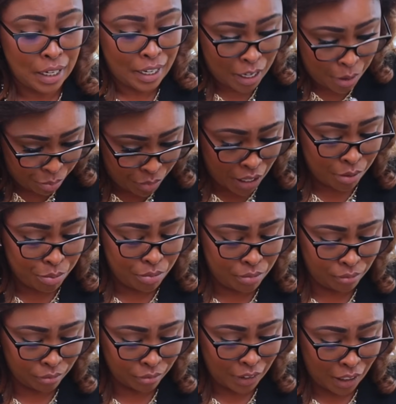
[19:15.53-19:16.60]
like
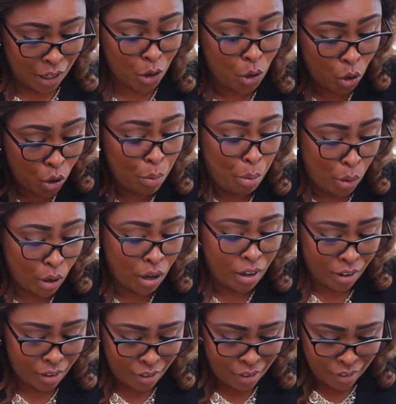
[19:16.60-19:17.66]
a
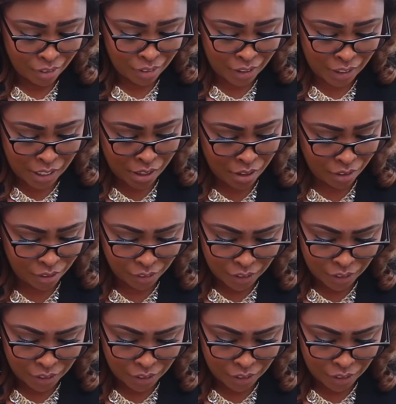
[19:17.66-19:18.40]
cookbook. Yeah.